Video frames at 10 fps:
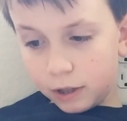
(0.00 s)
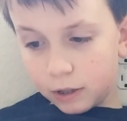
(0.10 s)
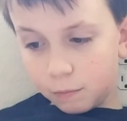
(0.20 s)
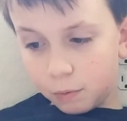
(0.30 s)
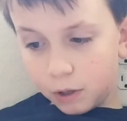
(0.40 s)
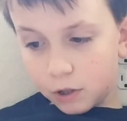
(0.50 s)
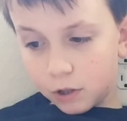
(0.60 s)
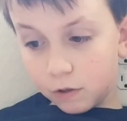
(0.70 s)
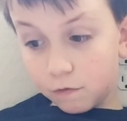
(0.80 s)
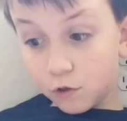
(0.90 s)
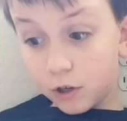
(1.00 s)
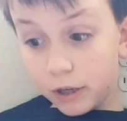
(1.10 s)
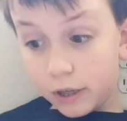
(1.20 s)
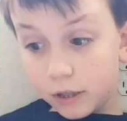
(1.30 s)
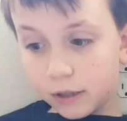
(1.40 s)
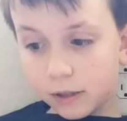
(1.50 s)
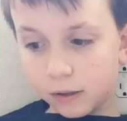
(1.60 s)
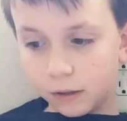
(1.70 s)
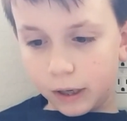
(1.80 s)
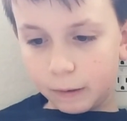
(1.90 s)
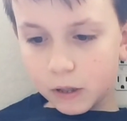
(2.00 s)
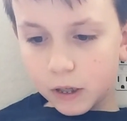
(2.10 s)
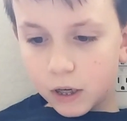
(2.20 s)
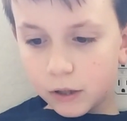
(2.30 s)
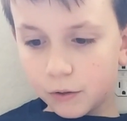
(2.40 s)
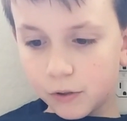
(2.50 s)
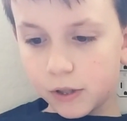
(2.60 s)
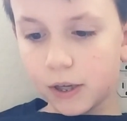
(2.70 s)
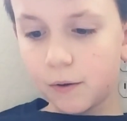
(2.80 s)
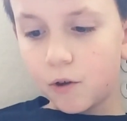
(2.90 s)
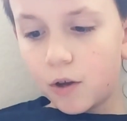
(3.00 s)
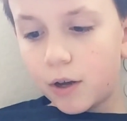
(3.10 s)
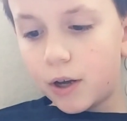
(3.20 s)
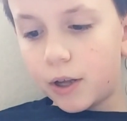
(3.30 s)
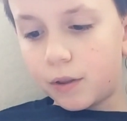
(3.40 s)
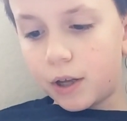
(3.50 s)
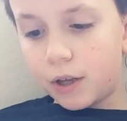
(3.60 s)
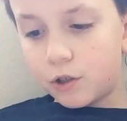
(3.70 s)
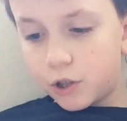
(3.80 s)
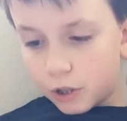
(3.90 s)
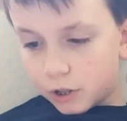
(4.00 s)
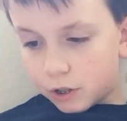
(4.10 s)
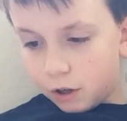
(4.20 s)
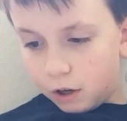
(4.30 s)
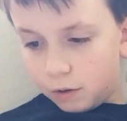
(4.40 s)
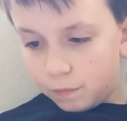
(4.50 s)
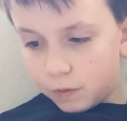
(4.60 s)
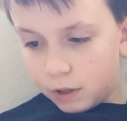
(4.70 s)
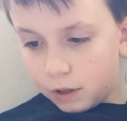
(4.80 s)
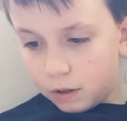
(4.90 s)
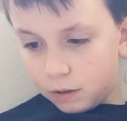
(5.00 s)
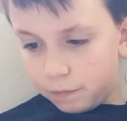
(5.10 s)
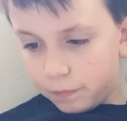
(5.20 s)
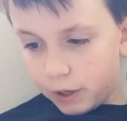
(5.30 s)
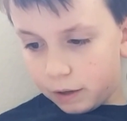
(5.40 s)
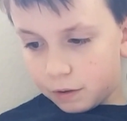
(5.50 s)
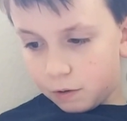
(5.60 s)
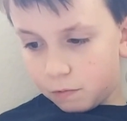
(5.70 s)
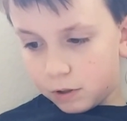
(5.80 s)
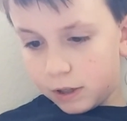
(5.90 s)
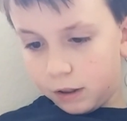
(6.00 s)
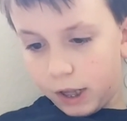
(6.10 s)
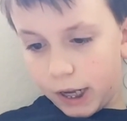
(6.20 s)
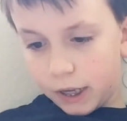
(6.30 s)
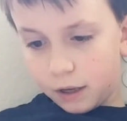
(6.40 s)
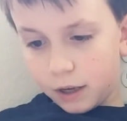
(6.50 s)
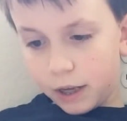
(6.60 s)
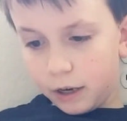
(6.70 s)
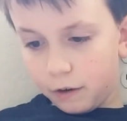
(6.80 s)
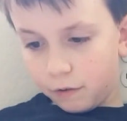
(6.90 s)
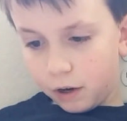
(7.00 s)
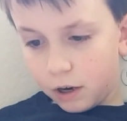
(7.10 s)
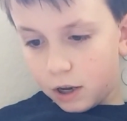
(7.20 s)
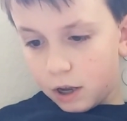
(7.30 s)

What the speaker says: like the branches of trees, exclaimed Lucy, and then she saw that there was a light ahead of her,